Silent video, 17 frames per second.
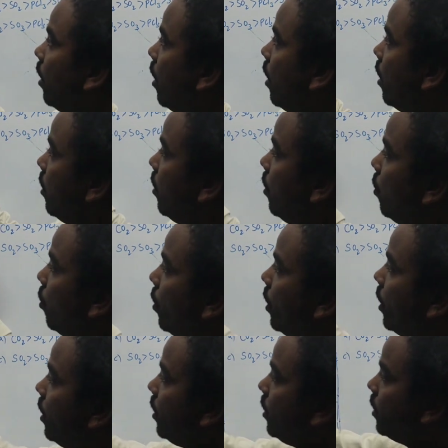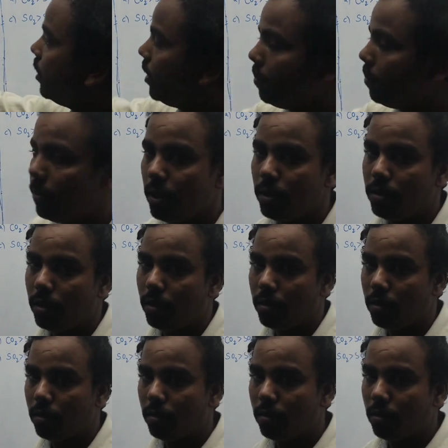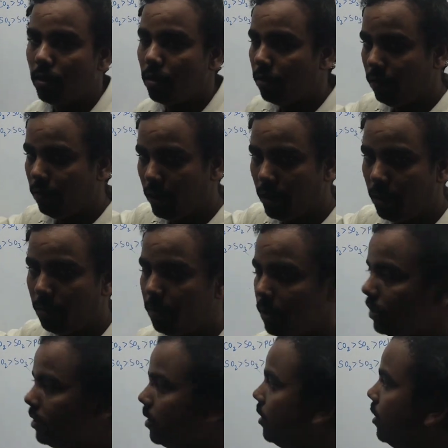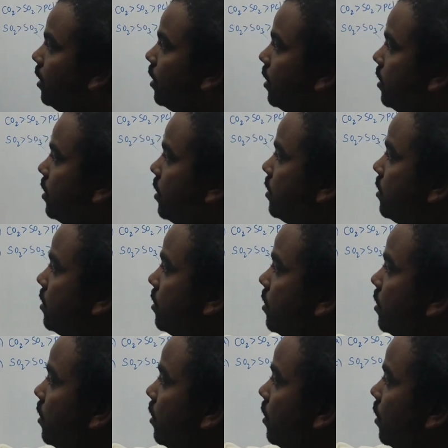On lowering the temperature, when temperature decreases,